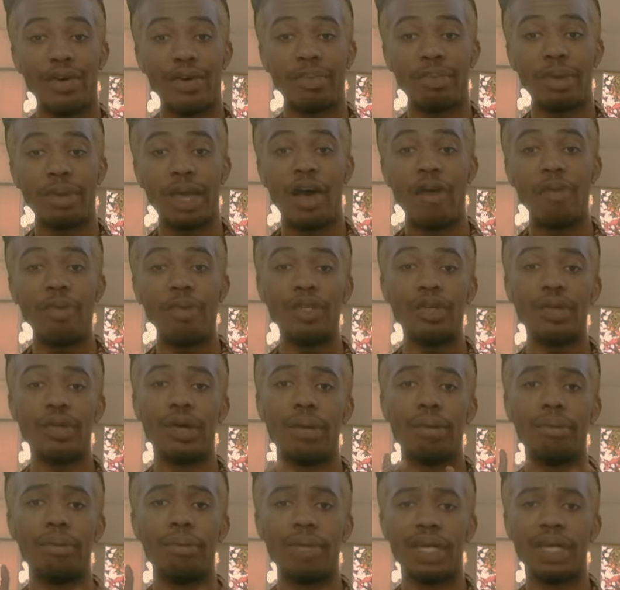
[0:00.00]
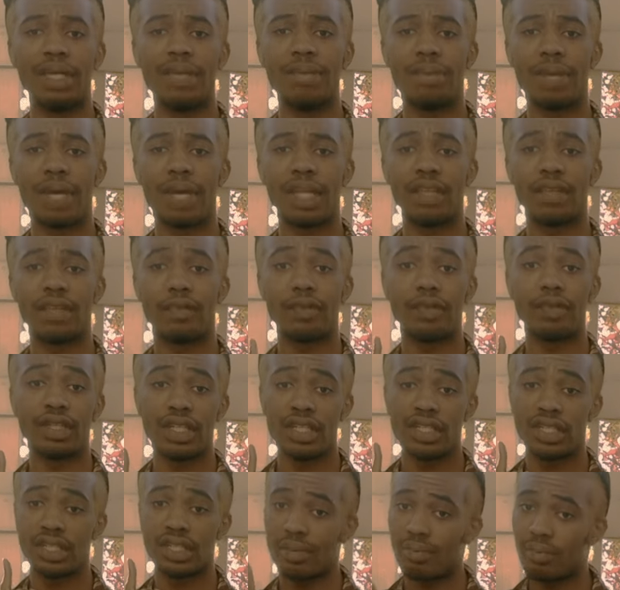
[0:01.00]
with me. I'll be doing mid-month for
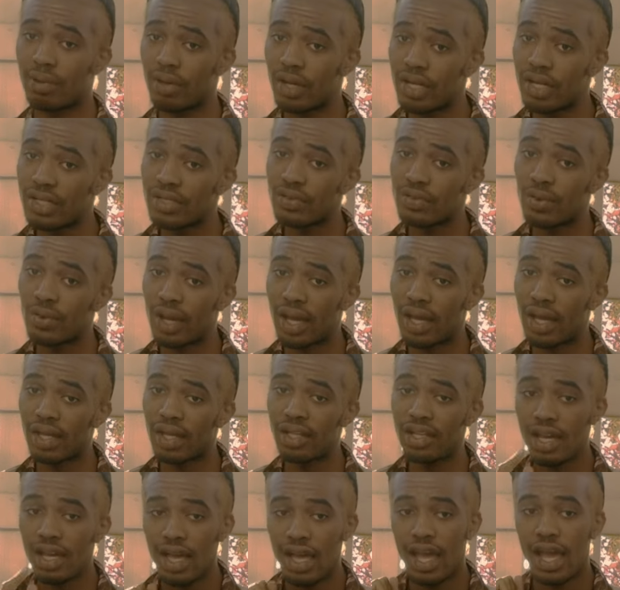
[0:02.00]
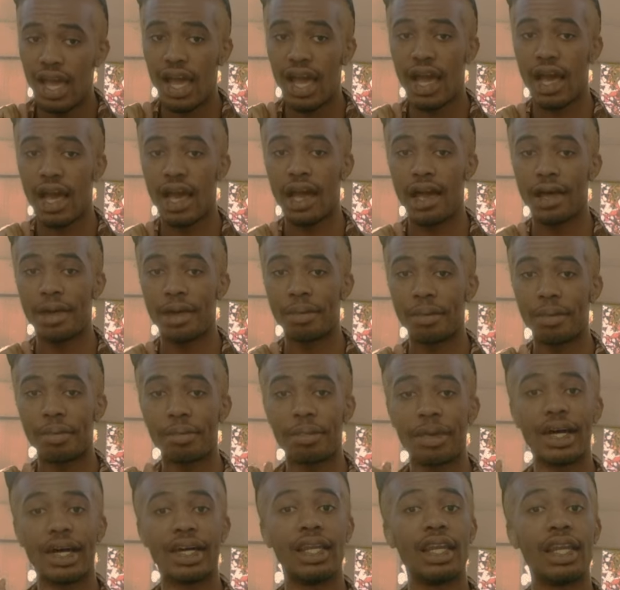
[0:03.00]
December as well.
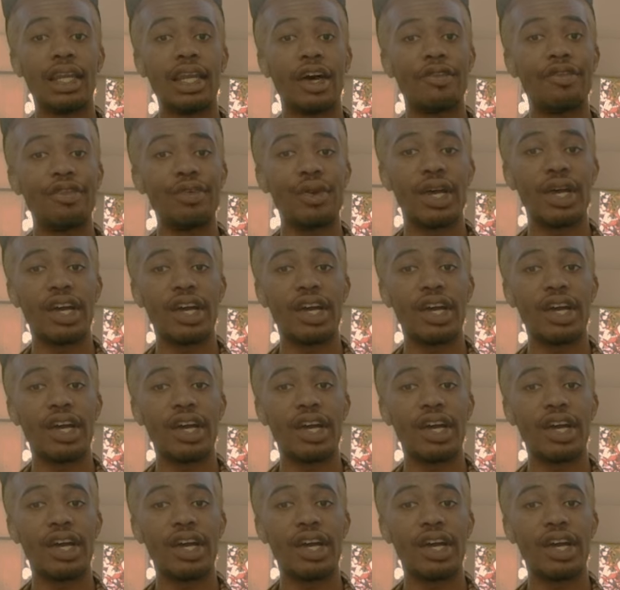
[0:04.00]
But love you,